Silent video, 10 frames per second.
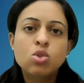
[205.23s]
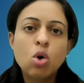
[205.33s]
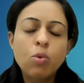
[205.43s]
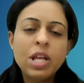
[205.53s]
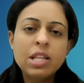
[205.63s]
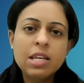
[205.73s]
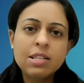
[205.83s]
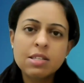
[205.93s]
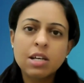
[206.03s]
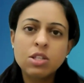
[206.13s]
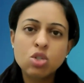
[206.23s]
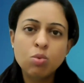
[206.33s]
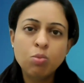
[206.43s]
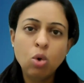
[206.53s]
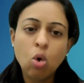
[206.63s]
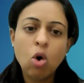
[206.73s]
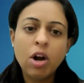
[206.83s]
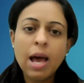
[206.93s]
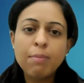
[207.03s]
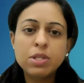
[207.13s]
So when they consume low,
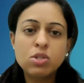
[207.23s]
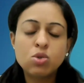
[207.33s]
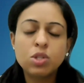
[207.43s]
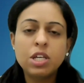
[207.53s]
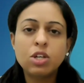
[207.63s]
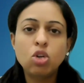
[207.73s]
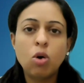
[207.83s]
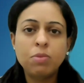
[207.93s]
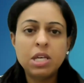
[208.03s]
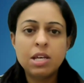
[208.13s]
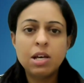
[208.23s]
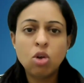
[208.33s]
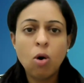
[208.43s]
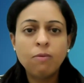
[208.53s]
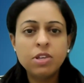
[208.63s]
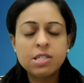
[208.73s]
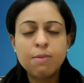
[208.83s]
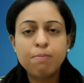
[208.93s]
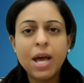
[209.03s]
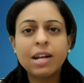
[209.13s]
what happens to the economy? The obvious
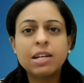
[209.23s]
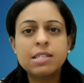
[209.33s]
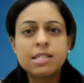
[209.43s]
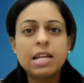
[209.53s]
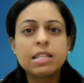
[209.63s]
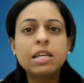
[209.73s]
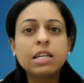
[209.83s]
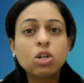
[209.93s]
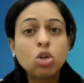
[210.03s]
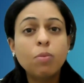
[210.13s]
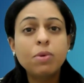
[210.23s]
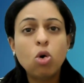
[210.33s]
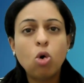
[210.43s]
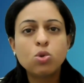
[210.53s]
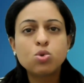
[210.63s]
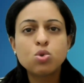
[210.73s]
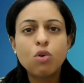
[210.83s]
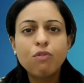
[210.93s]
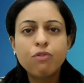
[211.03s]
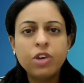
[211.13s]
impact is that the economy
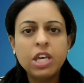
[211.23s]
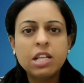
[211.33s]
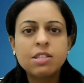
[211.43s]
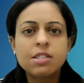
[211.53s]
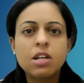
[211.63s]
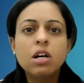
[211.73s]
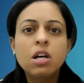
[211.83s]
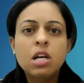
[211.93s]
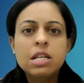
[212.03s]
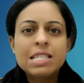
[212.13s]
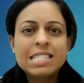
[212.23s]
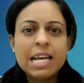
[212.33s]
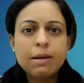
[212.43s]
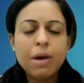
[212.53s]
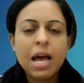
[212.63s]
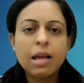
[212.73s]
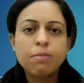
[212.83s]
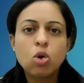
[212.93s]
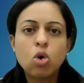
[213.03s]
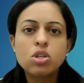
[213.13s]
also feels the
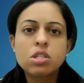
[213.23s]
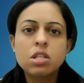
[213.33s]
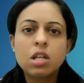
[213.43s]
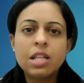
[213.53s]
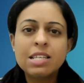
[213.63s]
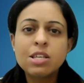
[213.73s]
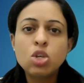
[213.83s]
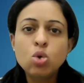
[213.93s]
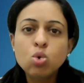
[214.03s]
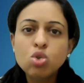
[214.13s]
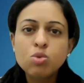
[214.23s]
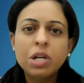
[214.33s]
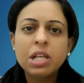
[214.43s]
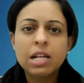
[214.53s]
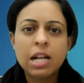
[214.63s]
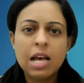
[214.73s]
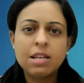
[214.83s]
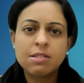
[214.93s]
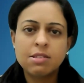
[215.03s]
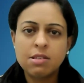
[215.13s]
setback because there's a huge middle
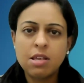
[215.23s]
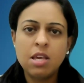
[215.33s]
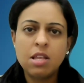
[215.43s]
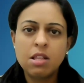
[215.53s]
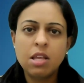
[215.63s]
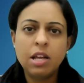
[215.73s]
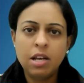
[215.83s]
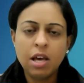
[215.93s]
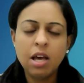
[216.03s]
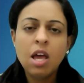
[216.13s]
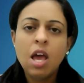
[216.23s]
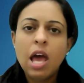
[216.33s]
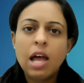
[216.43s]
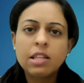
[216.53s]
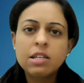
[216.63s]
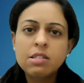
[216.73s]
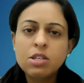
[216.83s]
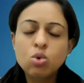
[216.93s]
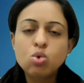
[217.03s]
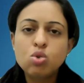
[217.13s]
class in India, and this
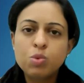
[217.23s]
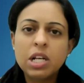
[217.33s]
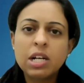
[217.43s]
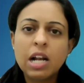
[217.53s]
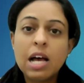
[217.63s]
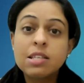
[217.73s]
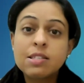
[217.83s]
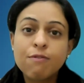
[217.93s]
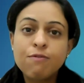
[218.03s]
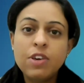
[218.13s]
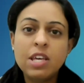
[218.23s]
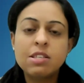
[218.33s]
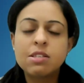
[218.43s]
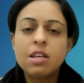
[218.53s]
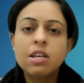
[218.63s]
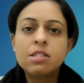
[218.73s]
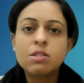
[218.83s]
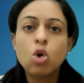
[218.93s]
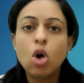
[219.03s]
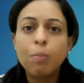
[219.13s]
huge middle class face is
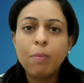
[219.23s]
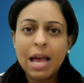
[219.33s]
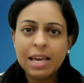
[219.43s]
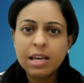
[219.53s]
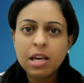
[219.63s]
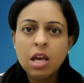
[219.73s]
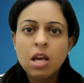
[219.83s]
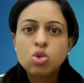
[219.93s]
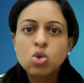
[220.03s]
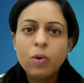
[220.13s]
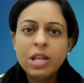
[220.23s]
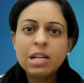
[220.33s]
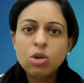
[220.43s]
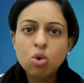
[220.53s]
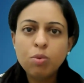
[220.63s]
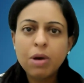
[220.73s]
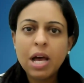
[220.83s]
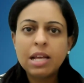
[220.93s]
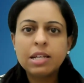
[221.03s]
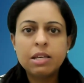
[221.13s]
not buying. So when they don't
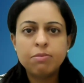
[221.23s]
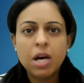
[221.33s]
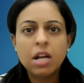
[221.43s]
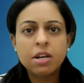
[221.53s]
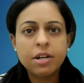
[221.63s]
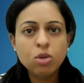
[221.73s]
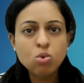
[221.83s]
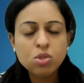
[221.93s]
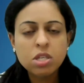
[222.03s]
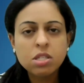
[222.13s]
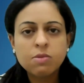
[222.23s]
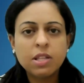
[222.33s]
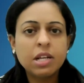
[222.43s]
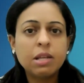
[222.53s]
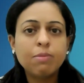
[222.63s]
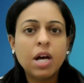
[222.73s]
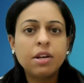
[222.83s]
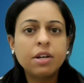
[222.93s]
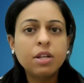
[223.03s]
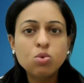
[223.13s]
buy, the demand reduces. When the
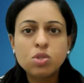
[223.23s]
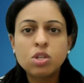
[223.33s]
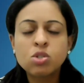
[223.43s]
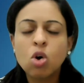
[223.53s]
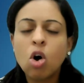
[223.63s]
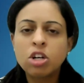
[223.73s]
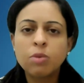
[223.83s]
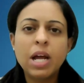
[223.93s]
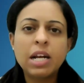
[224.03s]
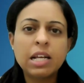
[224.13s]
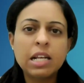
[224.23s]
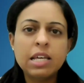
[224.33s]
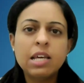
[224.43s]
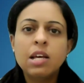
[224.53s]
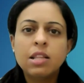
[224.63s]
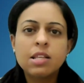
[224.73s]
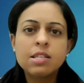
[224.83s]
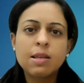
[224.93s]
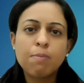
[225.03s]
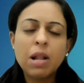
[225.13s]
demand reduces, automatically
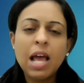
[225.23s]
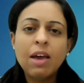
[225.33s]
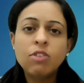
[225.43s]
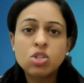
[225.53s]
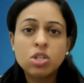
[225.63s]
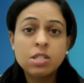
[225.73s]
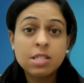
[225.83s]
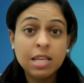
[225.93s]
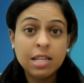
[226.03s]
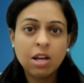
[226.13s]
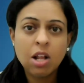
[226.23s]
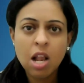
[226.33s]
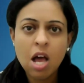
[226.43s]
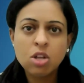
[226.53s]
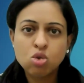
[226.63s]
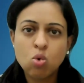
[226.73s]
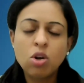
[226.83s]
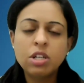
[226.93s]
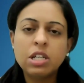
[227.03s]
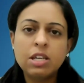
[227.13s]
the supply, which is in a large
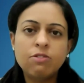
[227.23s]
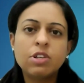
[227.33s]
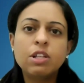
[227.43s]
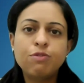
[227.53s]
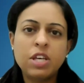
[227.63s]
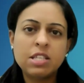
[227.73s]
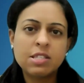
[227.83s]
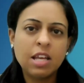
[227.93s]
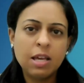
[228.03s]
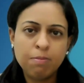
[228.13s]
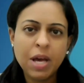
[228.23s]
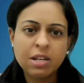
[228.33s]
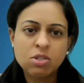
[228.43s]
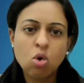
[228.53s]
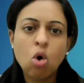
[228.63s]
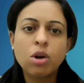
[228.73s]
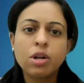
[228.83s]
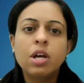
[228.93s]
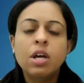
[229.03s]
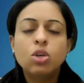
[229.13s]
quantity, will face the impact.
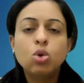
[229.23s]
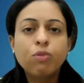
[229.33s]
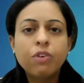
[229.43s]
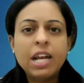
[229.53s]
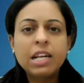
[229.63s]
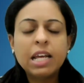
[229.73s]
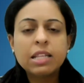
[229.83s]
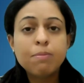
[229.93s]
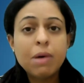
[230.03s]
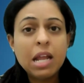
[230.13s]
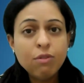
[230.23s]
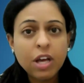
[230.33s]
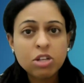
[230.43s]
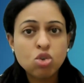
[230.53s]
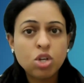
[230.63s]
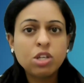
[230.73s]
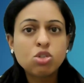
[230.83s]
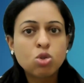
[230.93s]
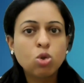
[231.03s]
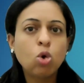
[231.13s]
Or you find that the manufacturing
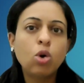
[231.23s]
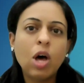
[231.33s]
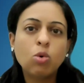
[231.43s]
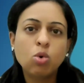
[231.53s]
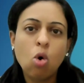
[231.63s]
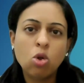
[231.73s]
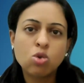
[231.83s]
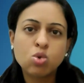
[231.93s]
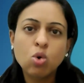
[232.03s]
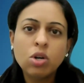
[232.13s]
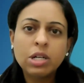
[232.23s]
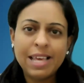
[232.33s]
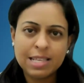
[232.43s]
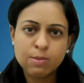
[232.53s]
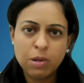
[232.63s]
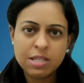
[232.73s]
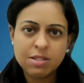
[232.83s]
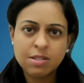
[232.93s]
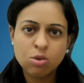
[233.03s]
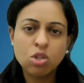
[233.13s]
slowdown also takes
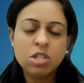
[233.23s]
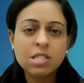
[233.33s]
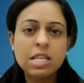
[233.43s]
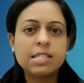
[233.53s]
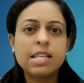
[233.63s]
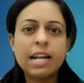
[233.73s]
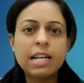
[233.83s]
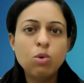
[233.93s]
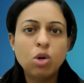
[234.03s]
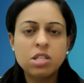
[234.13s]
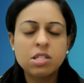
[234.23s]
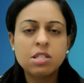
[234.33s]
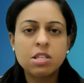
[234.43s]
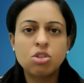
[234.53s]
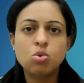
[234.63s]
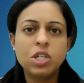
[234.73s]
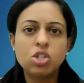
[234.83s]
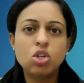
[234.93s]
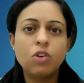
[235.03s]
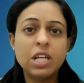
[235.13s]
place. So this is exactly what is the
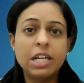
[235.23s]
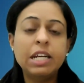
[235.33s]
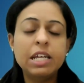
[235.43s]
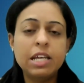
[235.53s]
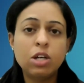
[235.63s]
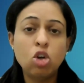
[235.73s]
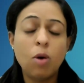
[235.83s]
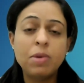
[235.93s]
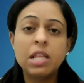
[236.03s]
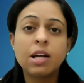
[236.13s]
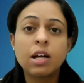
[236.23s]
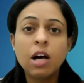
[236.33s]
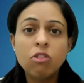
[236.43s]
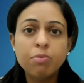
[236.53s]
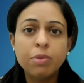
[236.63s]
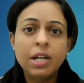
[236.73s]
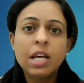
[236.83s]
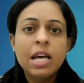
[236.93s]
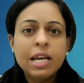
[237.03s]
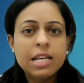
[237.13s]
situation of the Indian economy, and the
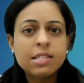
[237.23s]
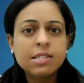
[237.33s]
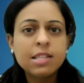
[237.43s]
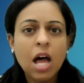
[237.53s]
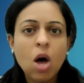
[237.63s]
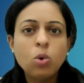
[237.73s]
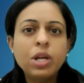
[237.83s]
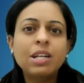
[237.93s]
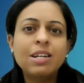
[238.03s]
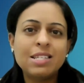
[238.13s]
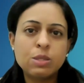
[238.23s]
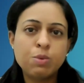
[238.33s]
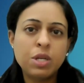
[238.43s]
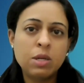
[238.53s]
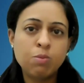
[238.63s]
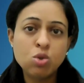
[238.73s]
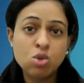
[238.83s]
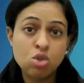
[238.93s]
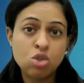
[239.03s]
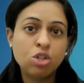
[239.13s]
government is now in a desperate
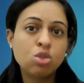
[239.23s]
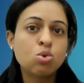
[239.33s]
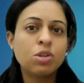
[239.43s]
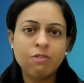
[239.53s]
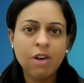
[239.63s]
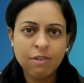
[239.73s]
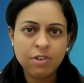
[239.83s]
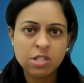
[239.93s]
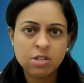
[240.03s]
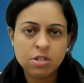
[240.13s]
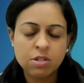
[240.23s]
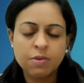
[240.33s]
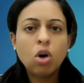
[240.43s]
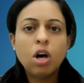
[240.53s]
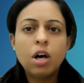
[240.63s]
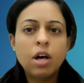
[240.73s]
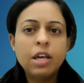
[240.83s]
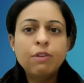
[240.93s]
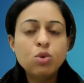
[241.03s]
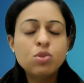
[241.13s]
position to revive it. So,
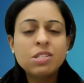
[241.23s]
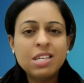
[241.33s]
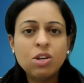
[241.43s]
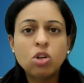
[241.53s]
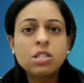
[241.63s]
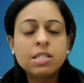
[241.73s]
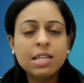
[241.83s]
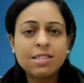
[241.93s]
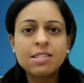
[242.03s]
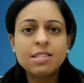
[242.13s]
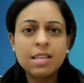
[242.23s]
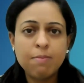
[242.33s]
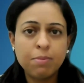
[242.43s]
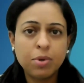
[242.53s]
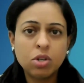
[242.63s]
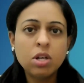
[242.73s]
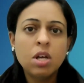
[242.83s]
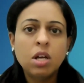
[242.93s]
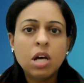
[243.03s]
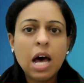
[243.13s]
if you see on 6th December,
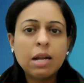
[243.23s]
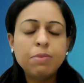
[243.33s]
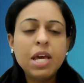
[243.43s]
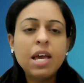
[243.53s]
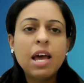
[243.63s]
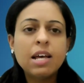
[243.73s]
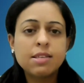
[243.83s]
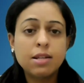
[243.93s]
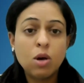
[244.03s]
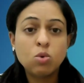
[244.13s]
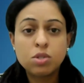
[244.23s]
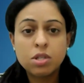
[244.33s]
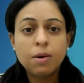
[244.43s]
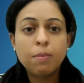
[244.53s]
RBI has announced,